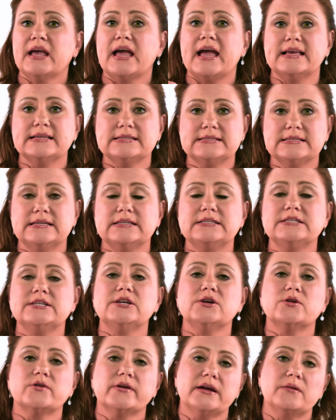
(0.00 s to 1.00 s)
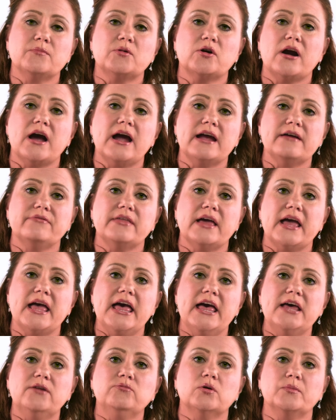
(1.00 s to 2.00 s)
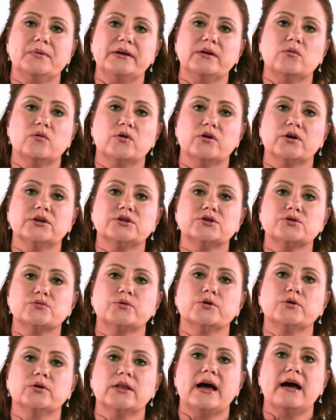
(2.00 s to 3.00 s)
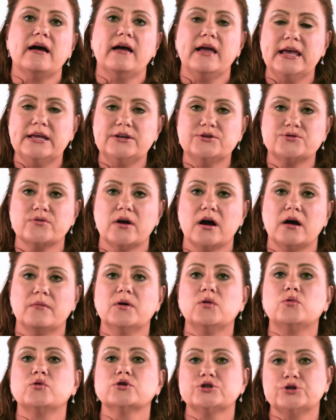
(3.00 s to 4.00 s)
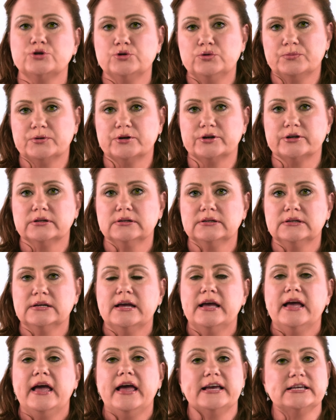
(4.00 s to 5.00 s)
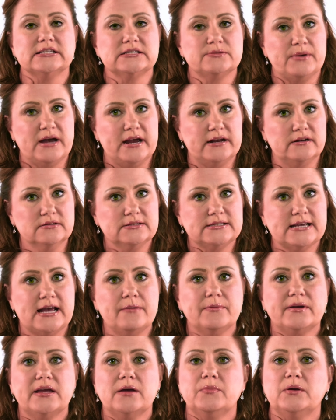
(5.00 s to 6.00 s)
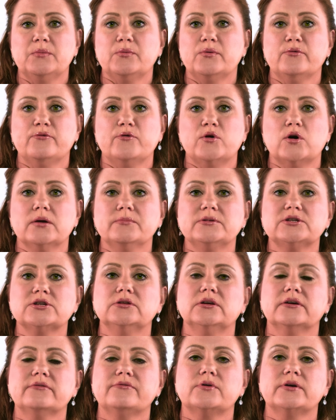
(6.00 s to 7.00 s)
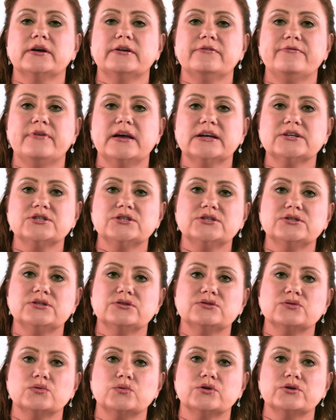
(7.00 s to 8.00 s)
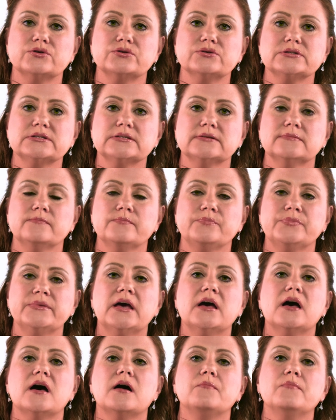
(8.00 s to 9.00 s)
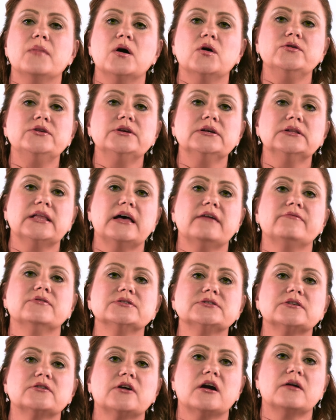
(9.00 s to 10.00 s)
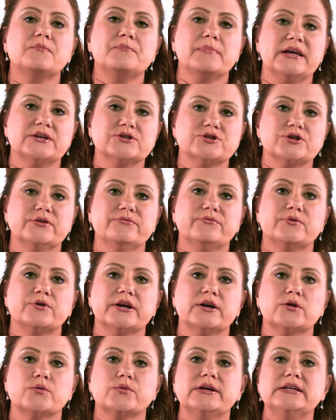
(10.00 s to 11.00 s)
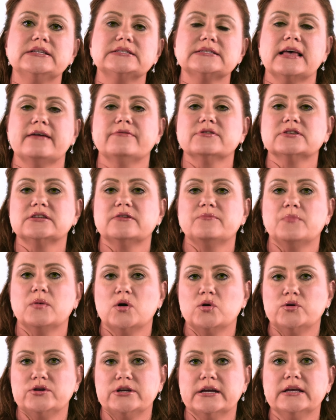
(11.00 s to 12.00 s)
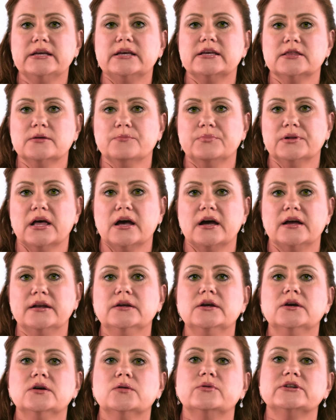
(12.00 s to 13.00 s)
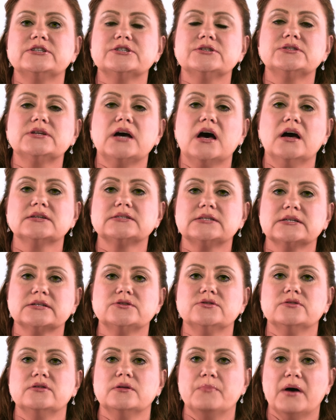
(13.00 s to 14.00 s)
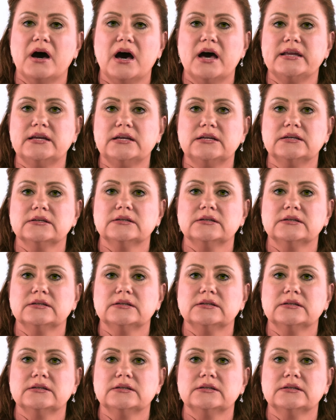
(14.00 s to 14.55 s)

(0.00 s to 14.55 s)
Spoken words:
A CT or MRI of the head will be ordered to rule out head trauma or tumor. A spinal tap can be performed to look for infectious disorders. Ammonia levels are measured for increased levels of ammonia in the blood, which is toxic to the body.